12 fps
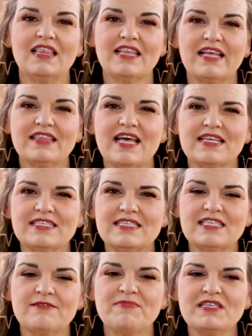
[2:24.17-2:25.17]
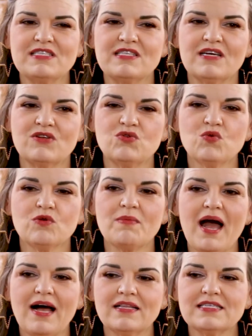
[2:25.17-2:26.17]
let that slip as the
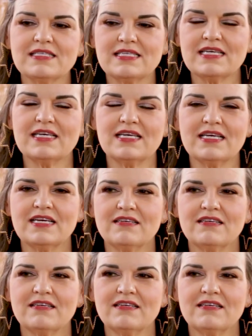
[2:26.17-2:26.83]
normalcy